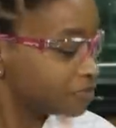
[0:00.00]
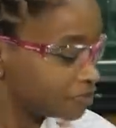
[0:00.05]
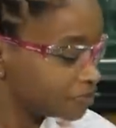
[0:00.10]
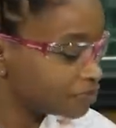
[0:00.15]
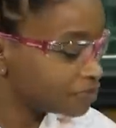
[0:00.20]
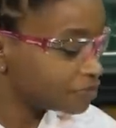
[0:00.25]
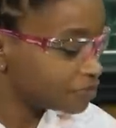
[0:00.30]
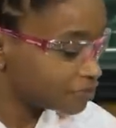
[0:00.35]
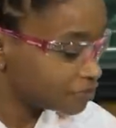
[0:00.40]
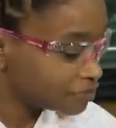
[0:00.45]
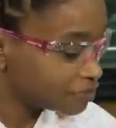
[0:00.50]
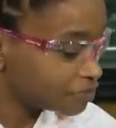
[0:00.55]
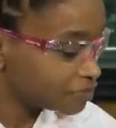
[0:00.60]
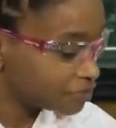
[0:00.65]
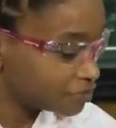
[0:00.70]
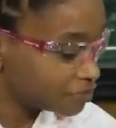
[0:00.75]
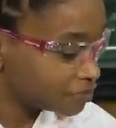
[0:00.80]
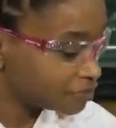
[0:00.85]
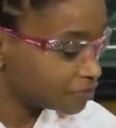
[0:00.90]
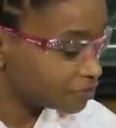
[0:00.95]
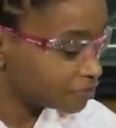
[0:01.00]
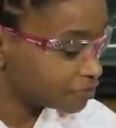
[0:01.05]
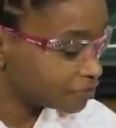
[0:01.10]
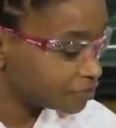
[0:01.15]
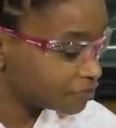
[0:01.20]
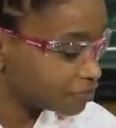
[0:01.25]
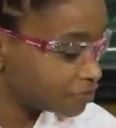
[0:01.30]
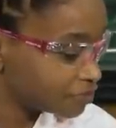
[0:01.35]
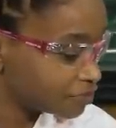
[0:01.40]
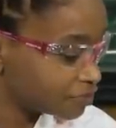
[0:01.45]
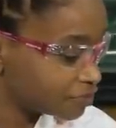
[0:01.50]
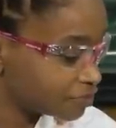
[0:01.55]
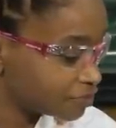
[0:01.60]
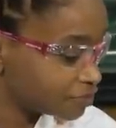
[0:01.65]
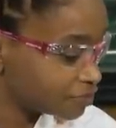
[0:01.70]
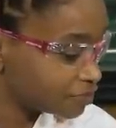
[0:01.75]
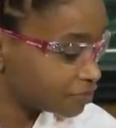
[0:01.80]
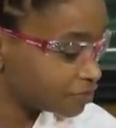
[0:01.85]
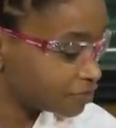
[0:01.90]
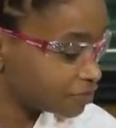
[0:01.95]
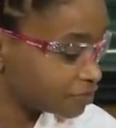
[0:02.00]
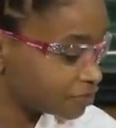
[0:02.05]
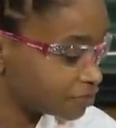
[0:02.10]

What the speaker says: No words are spoken by the person on screen.